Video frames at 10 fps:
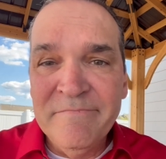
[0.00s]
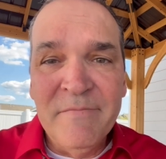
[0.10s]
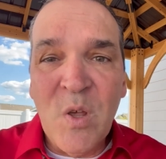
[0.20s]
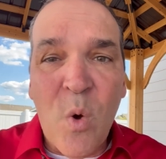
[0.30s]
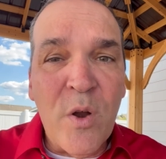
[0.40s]

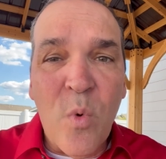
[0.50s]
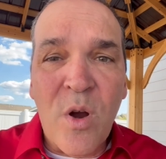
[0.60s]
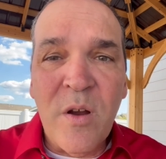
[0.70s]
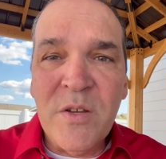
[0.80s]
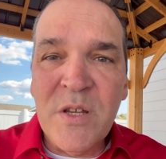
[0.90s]
going to
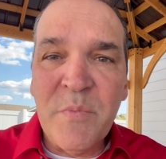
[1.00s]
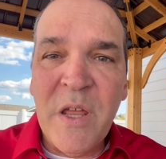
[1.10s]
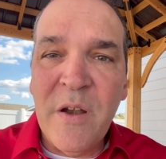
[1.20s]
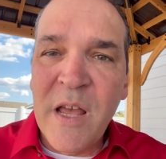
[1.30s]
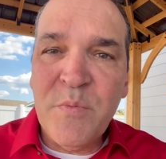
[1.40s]
work, just
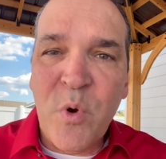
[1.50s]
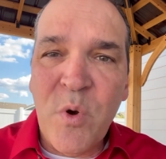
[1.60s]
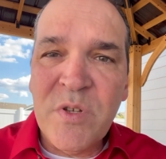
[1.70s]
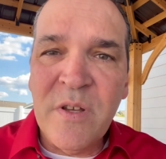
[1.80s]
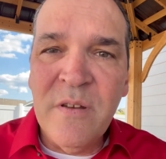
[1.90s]
being a nice
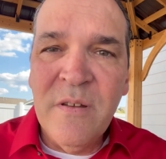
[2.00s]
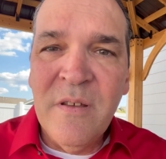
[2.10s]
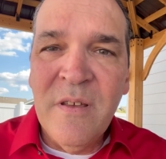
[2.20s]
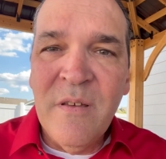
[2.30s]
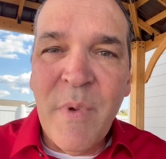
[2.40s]
person,
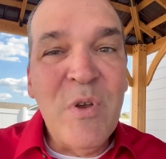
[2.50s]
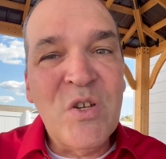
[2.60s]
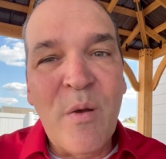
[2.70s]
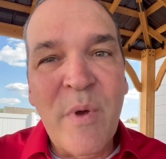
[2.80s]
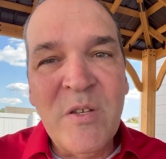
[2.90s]
maybe
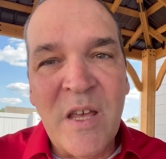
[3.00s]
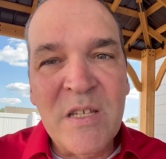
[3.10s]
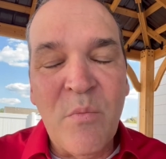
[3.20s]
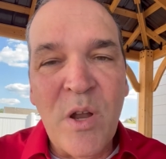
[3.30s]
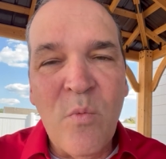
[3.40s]
share my
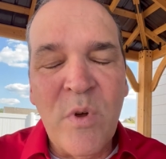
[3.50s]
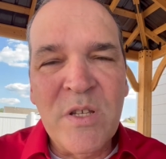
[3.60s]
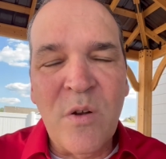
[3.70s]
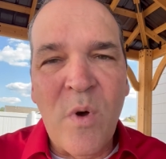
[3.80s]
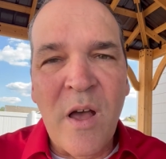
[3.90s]
testimony
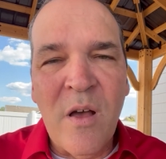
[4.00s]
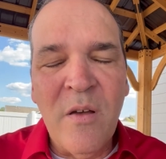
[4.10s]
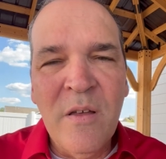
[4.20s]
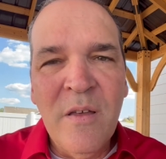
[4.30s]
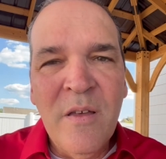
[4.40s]
once in a while.
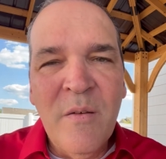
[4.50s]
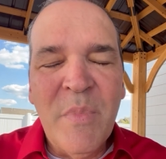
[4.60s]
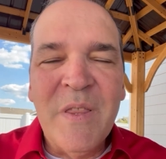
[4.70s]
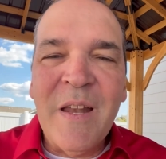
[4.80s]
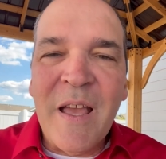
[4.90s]

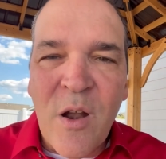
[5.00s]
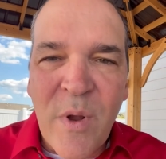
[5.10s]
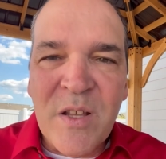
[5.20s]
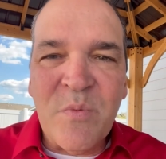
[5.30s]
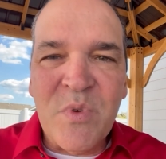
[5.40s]
But then I got
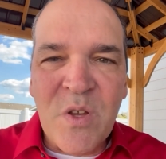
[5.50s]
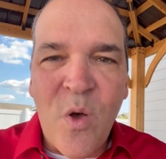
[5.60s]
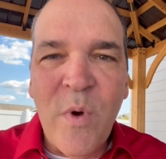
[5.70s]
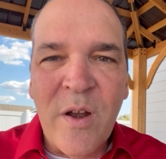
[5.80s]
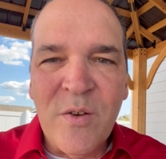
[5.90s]
around some soul
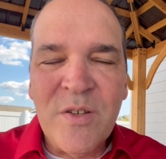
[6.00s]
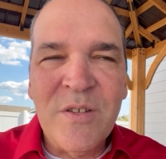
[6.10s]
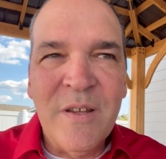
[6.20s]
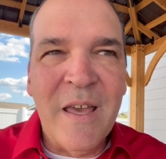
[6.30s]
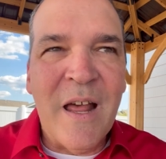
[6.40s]
winners,
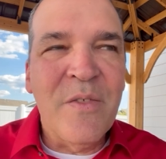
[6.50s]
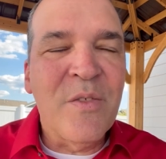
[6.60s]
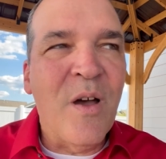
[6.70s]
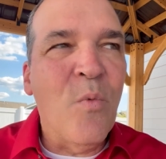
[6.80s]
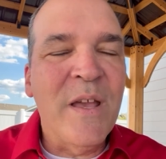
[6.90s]
and I
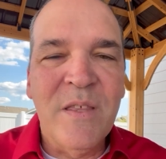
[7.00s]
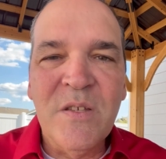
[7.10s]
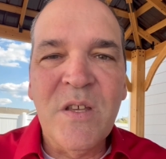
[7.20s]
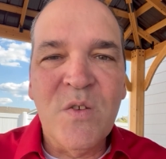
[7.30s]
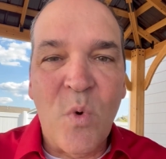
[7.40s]
thought, wait,
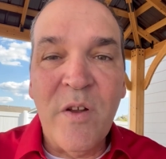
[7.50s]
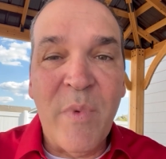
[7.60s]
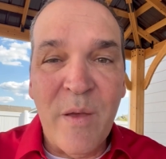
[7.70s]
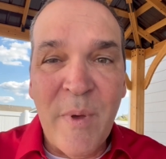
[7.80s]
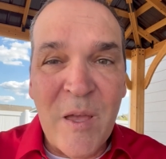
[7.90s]
this is one of
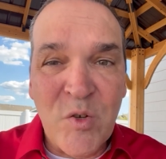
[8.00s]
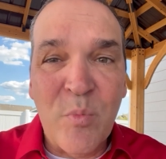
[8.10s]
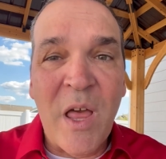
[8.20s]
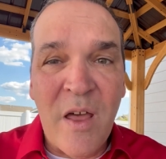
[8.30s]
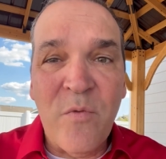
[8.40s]
my major
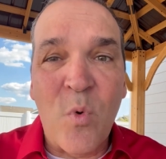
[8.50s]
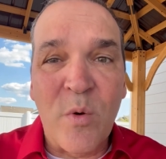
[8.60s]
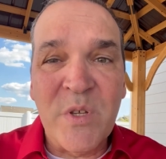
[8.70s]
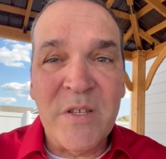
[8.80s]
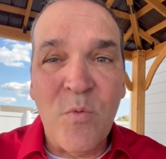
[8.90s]

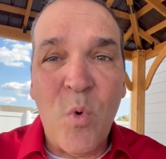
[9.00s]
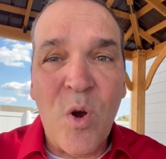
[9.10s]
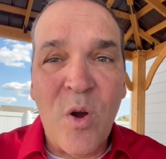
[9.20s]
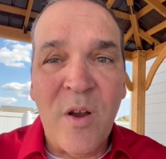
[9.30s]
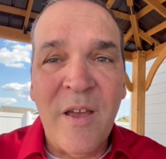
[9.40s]
platforms is at work.